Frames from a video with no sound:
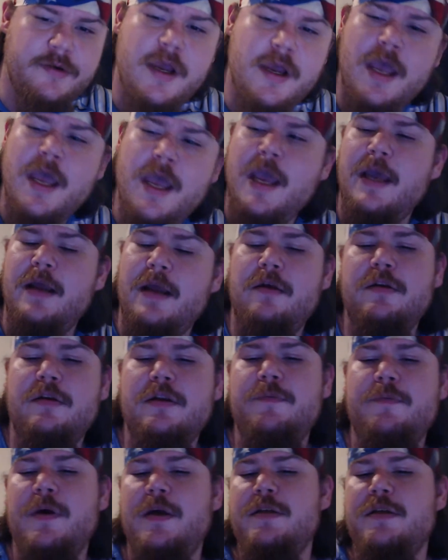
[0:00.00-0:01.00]
It all
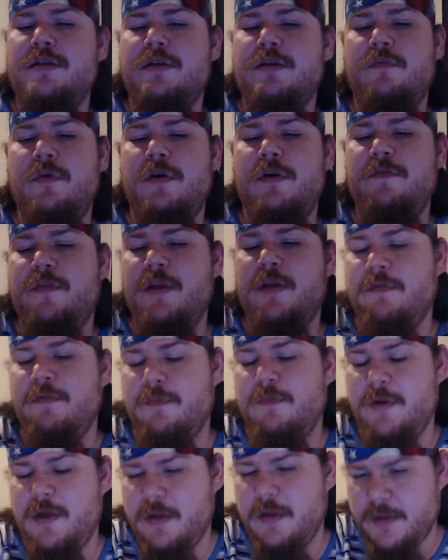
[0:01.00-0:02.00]
depends on what flavor
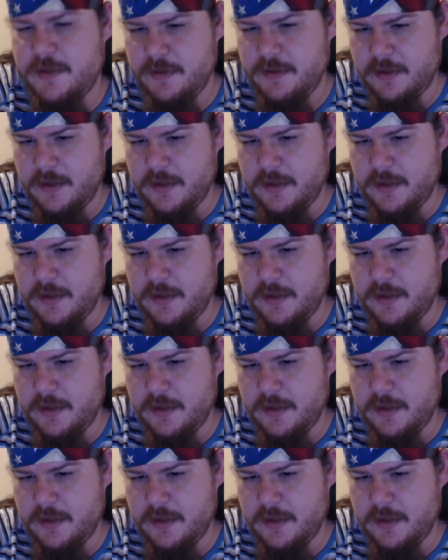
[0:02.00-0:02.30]
palette you like.